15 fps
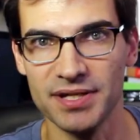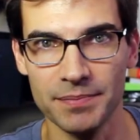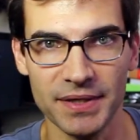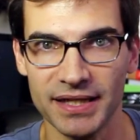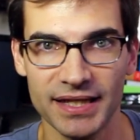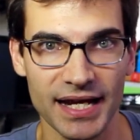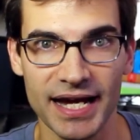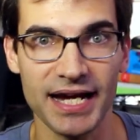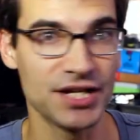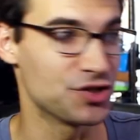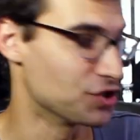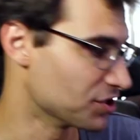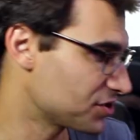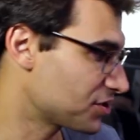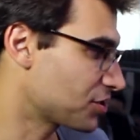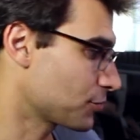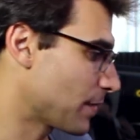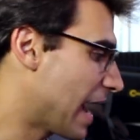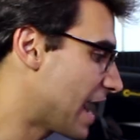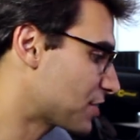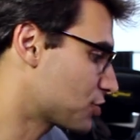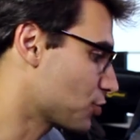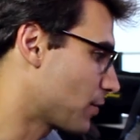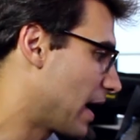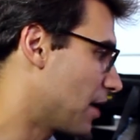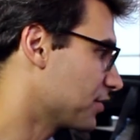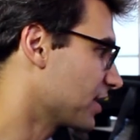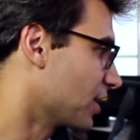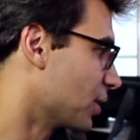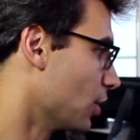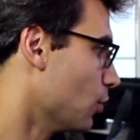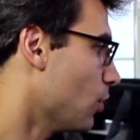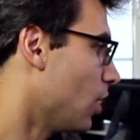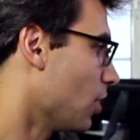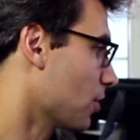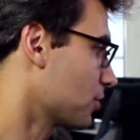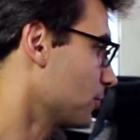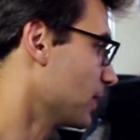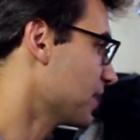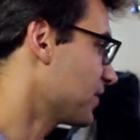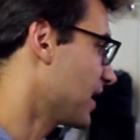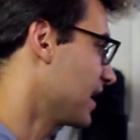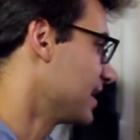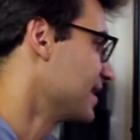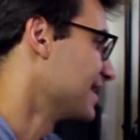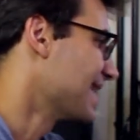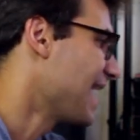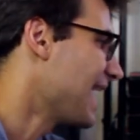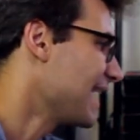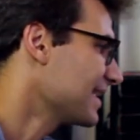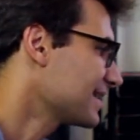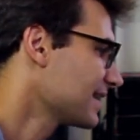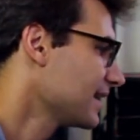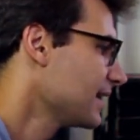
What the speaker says: something that I can just thrash around and go hard with and not